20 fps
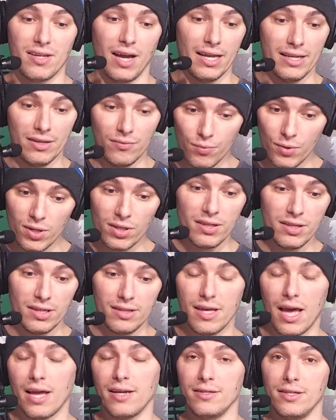I really need
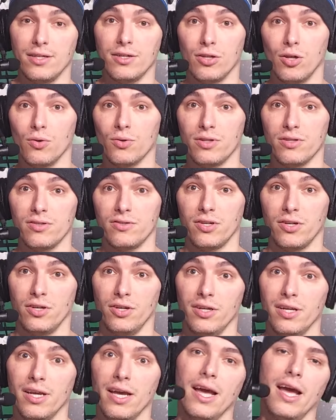that decloak this turn.